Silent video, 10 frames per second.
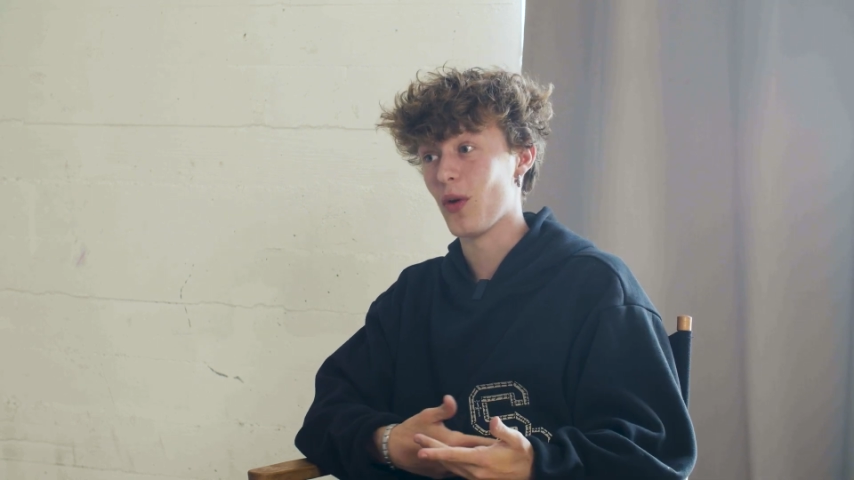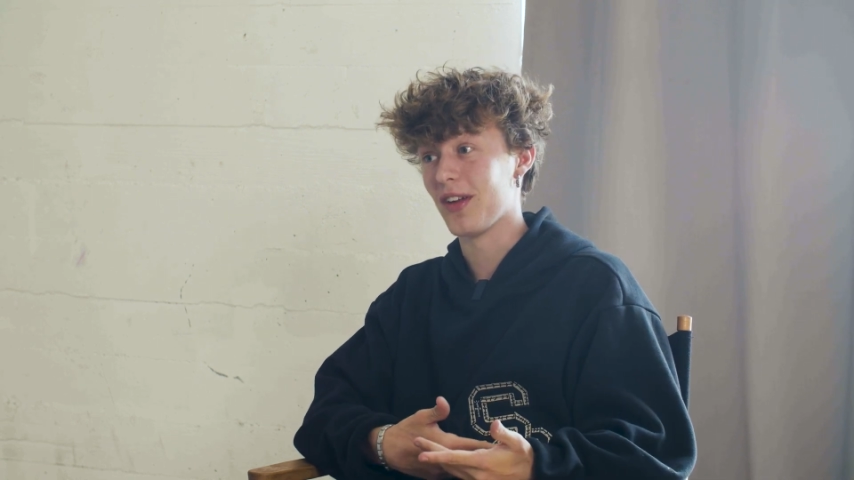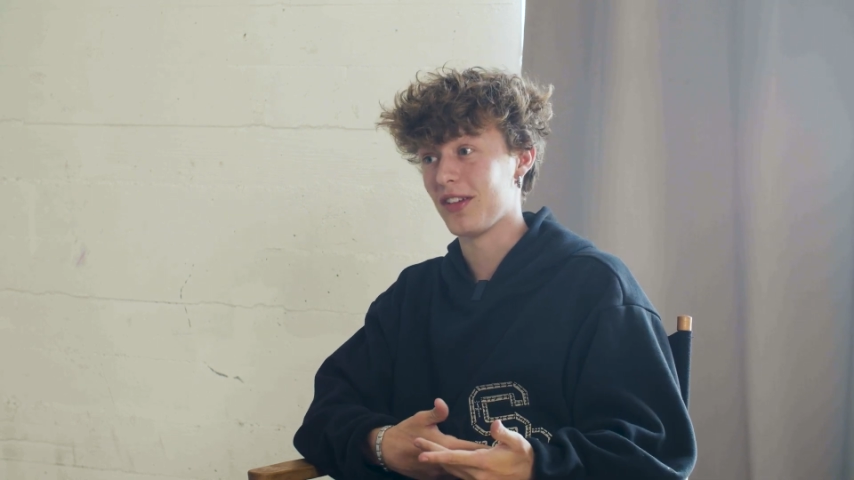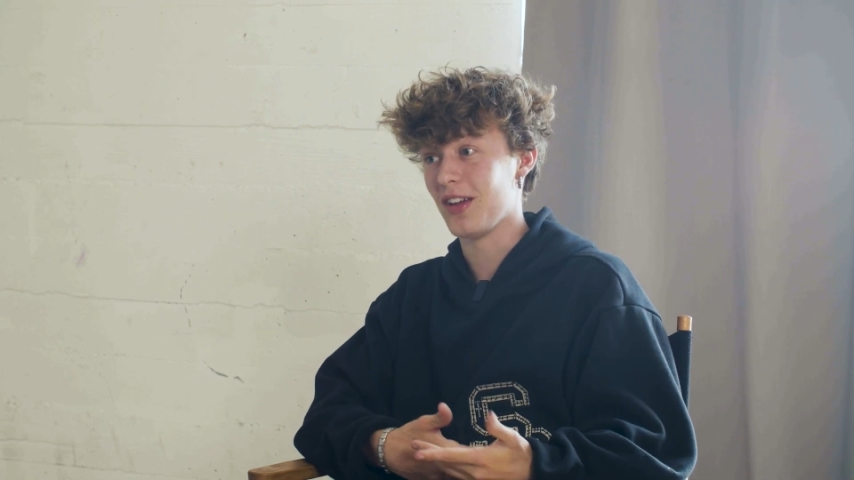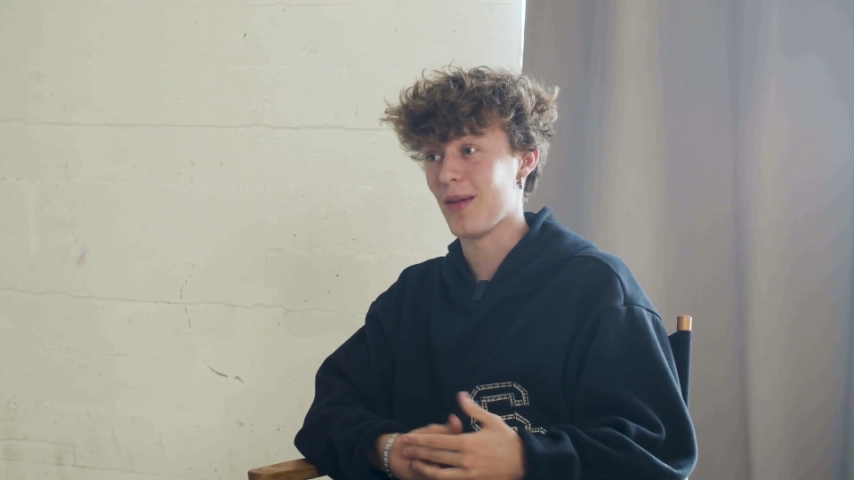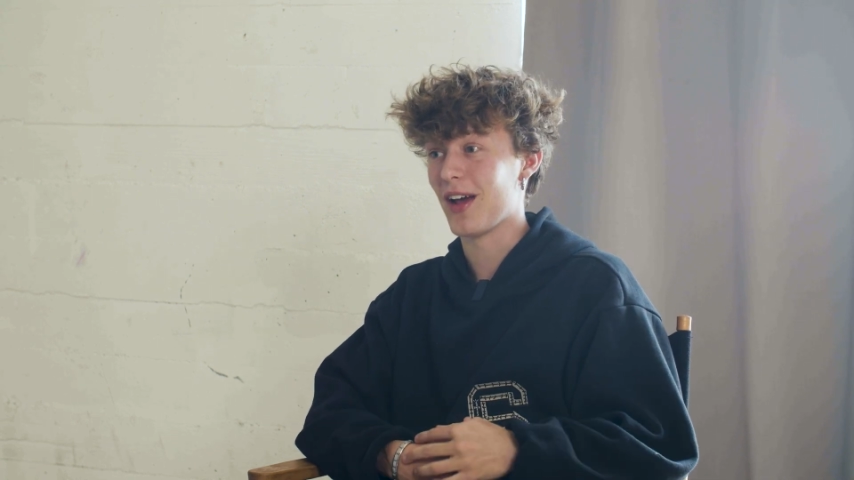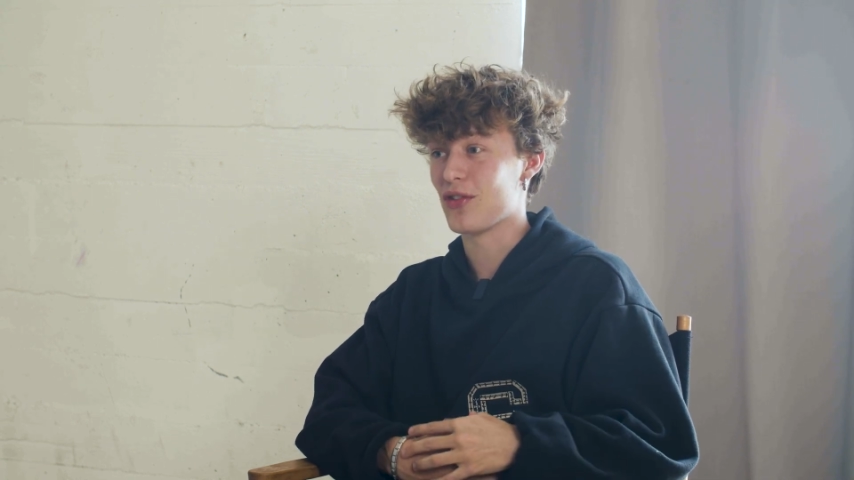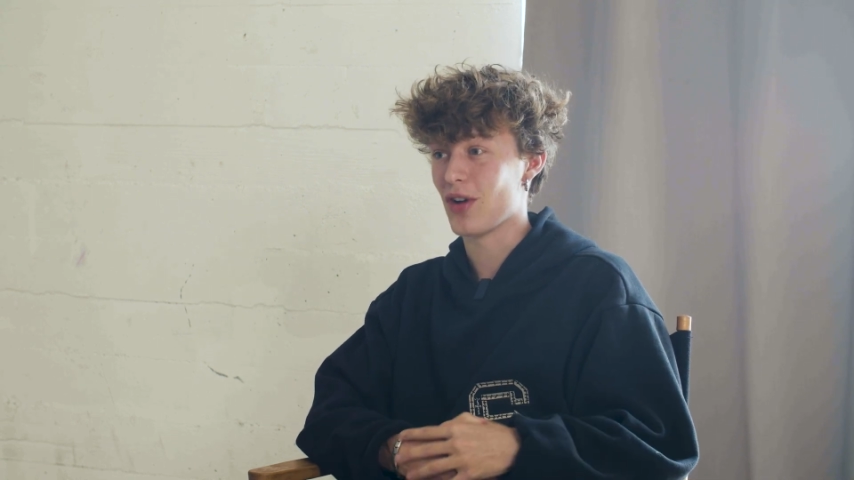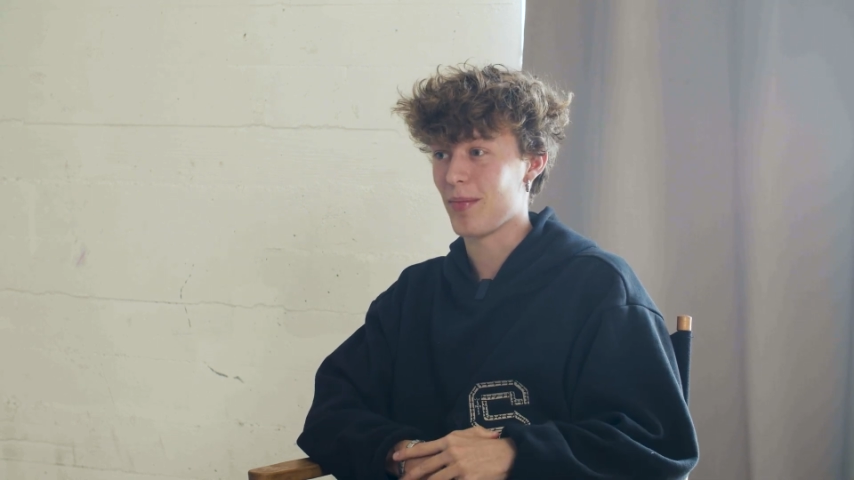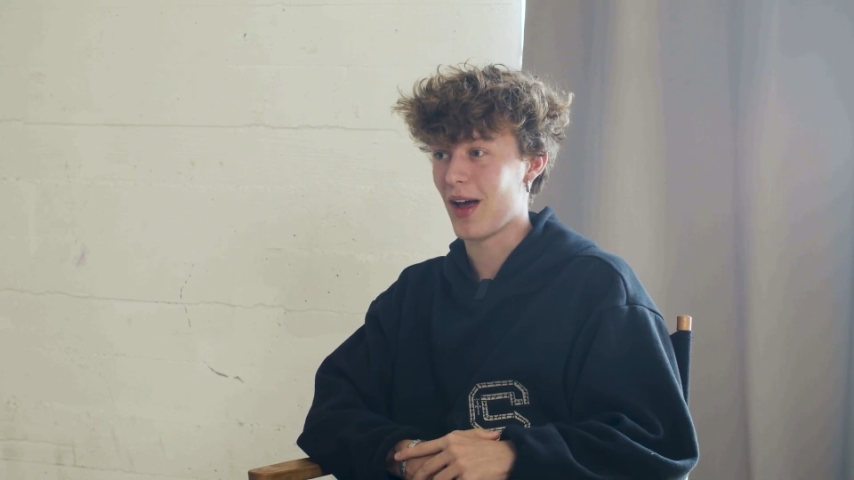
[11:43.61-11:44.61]
USC, I
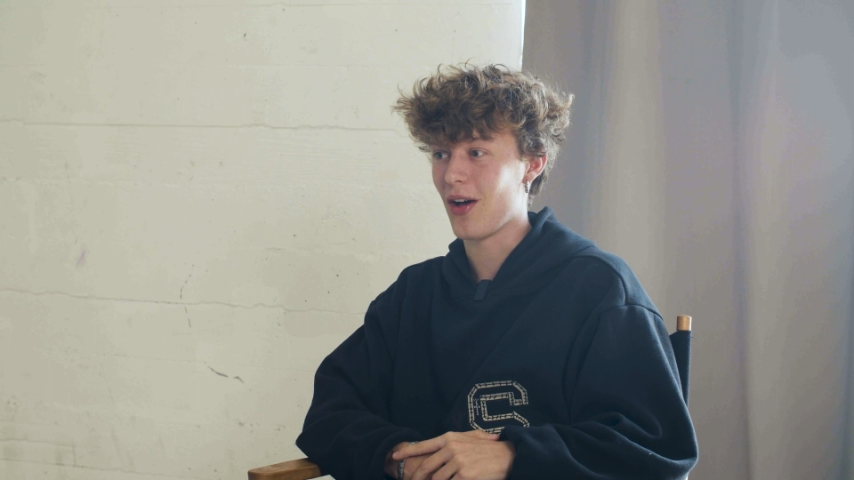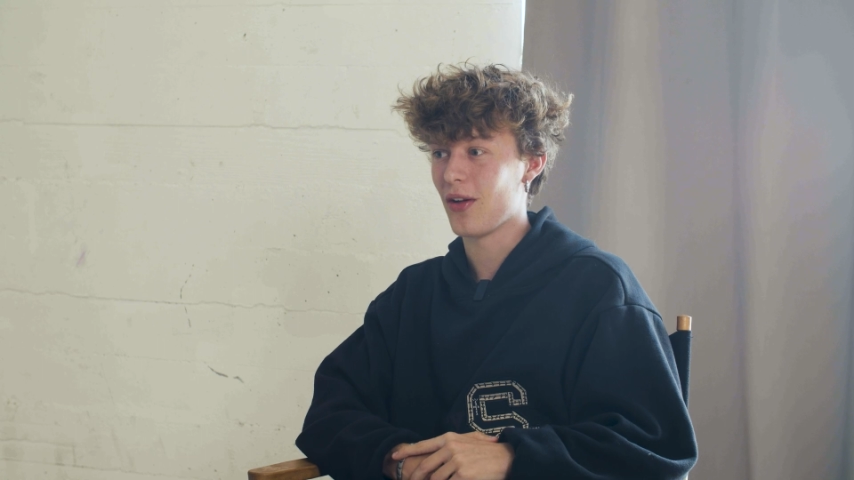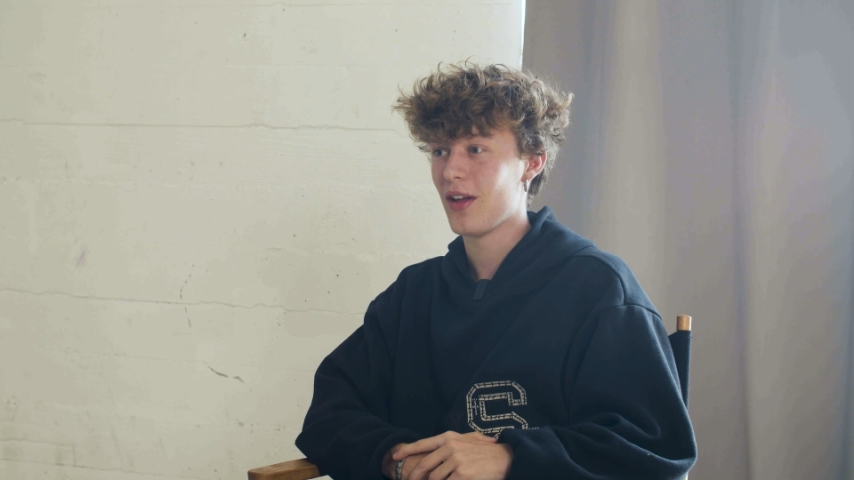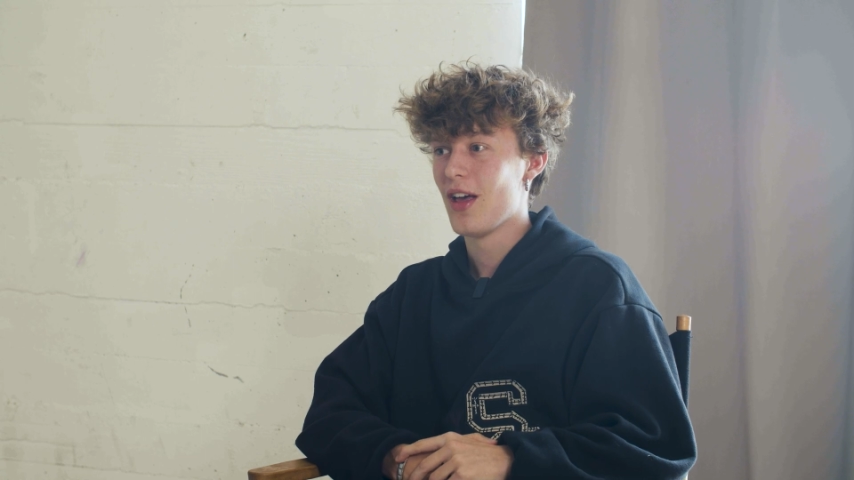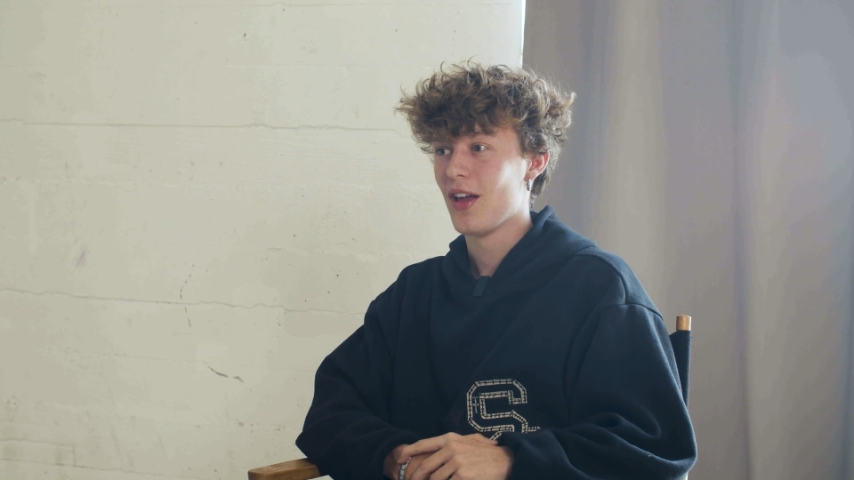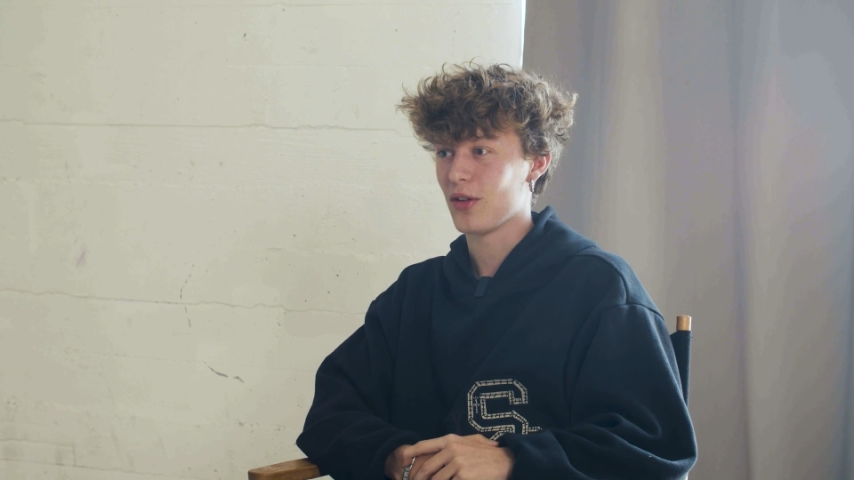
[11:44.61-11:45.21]
might drop out.